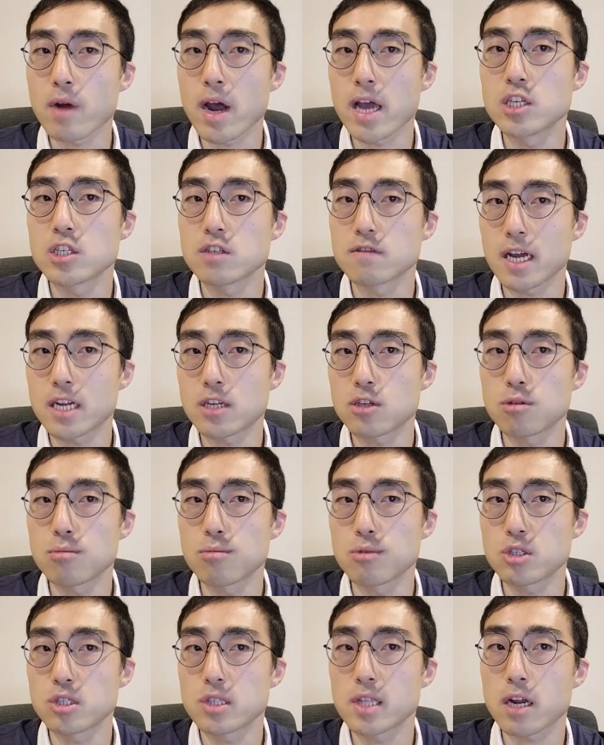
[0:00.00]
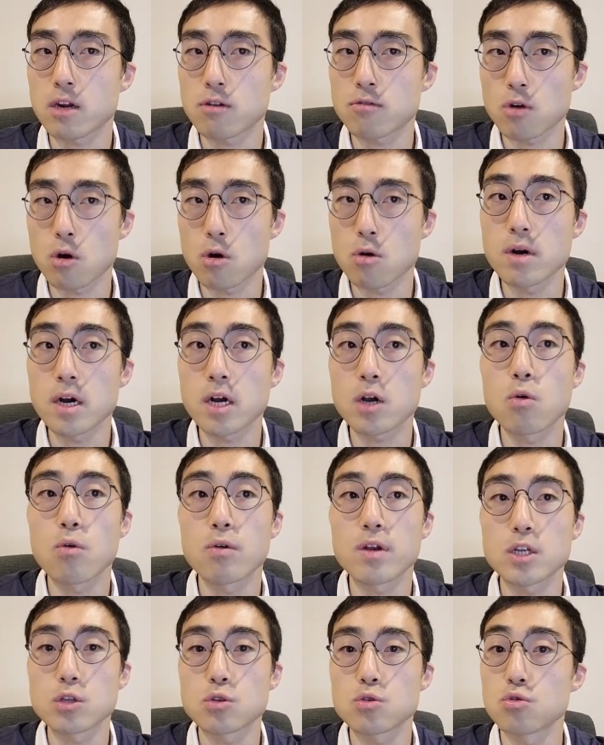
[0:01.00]
range of attributes that grow
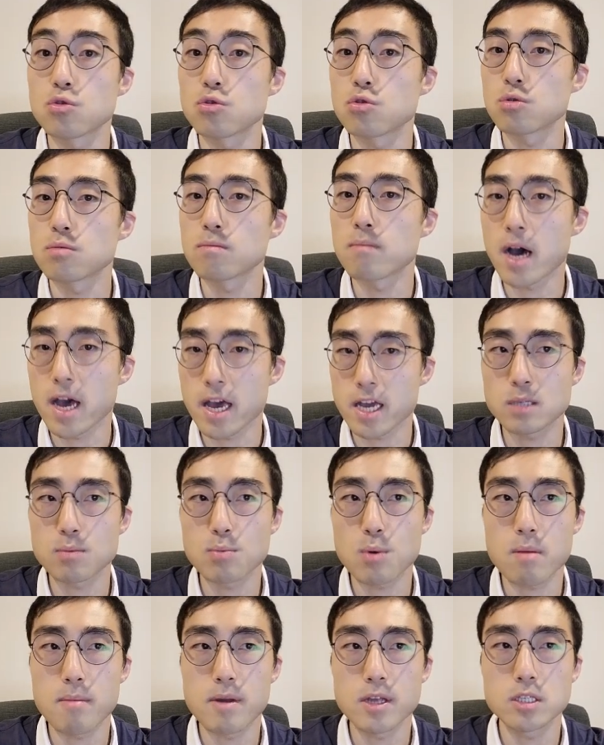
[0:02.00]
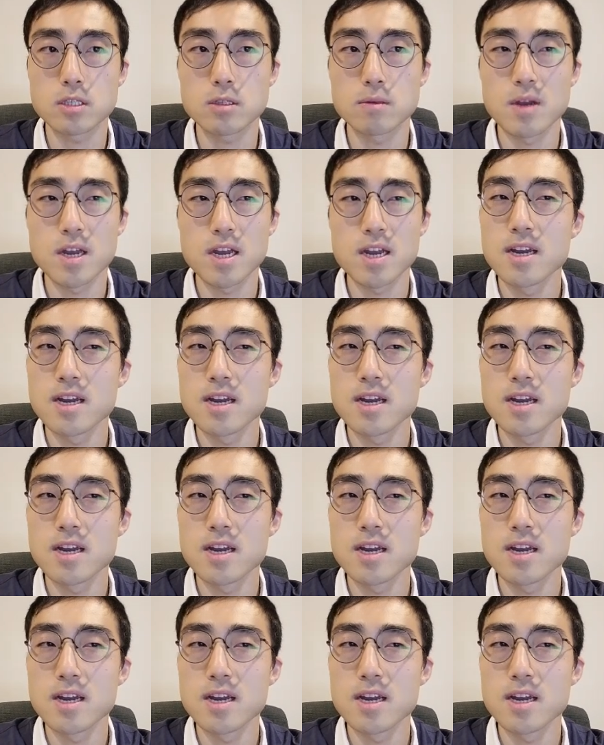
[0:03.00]
according to my experiments?